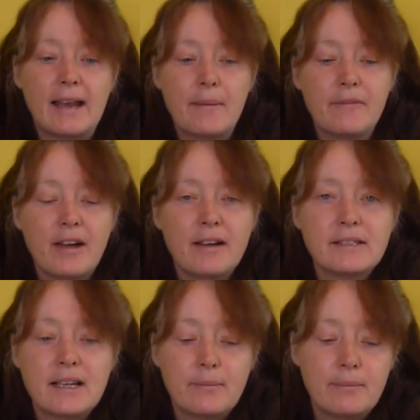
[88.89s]

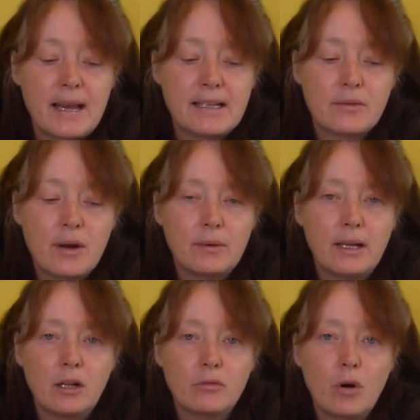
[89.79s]
and made her own
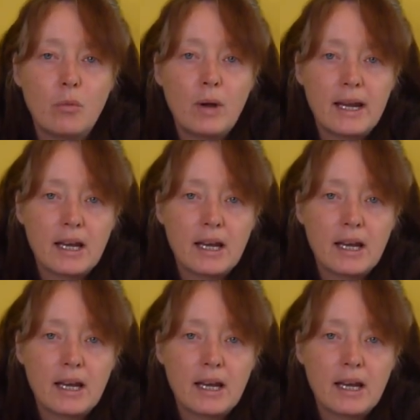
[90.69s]
little runway